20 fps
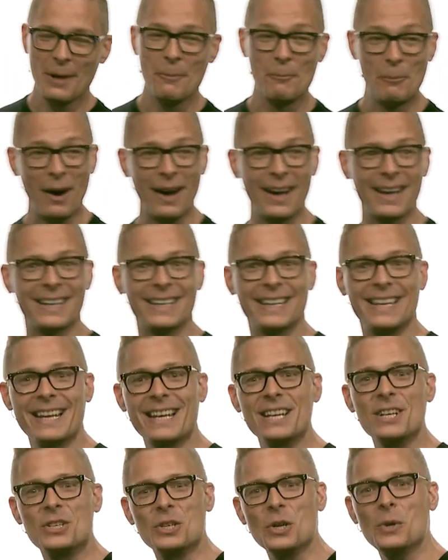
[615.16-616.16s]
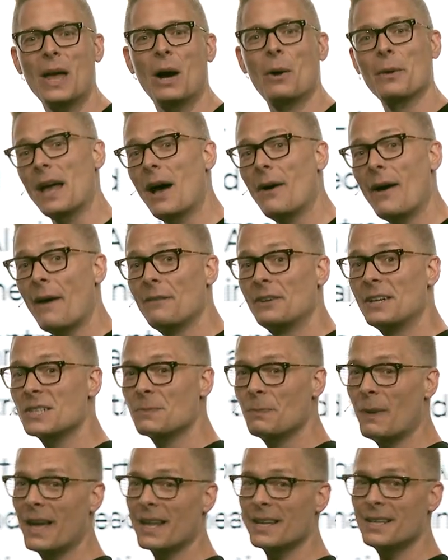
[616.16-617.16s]
but he can do that without having to
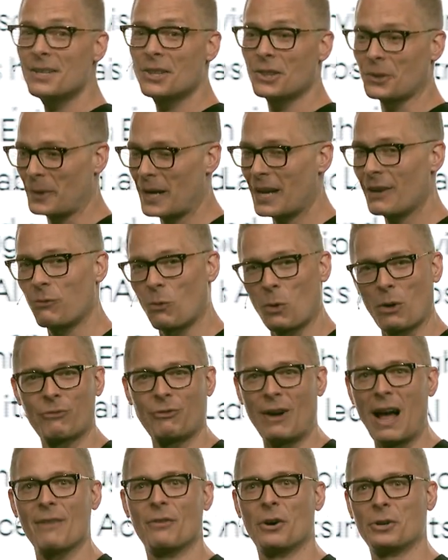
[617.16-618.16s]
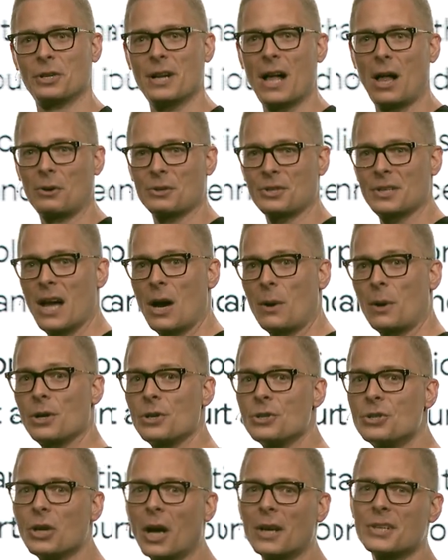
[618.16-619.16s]
spend three, four, five hundred dollars an hour
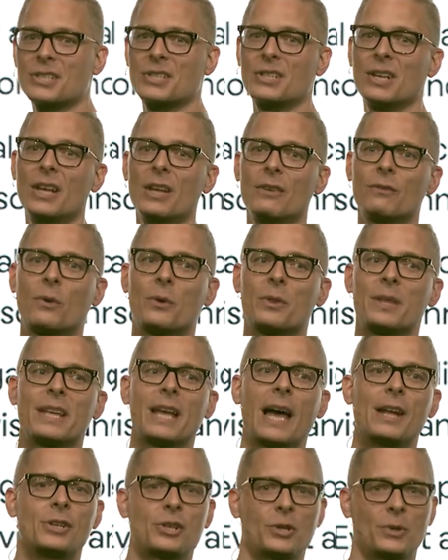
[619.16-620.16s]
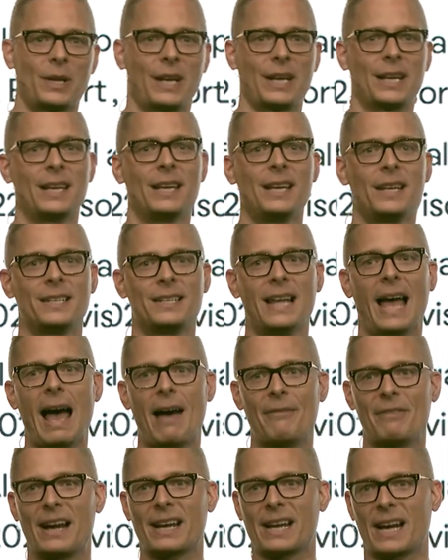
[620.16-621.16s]
just for the entry to
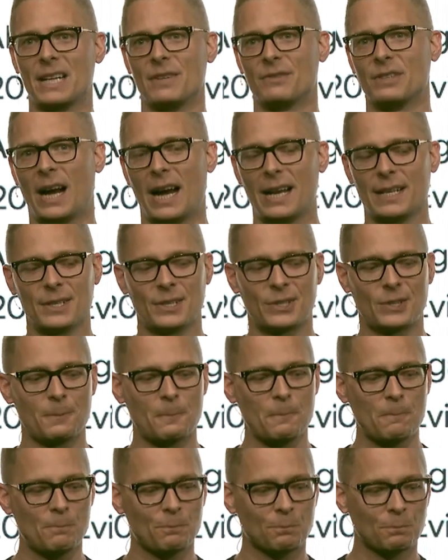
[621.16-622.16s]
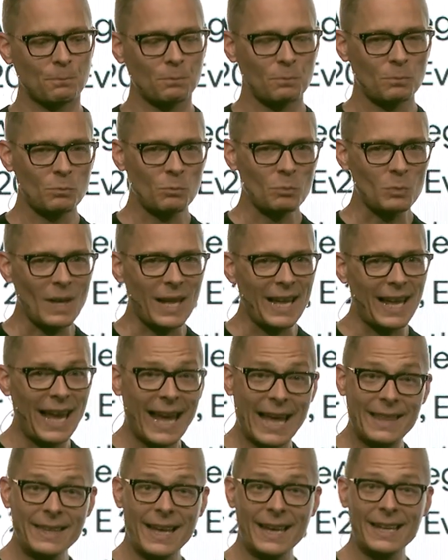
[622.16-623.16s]
have that kind of guidance.
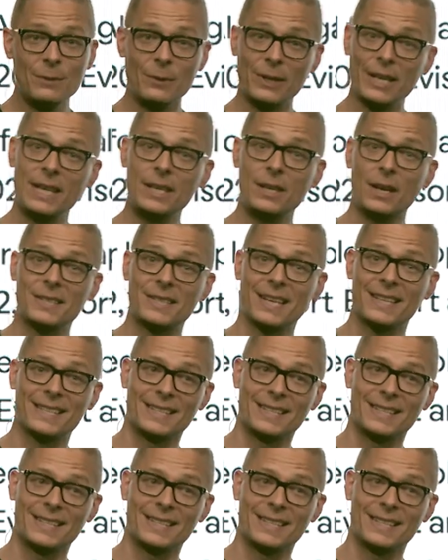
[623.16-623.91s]
And then when he does his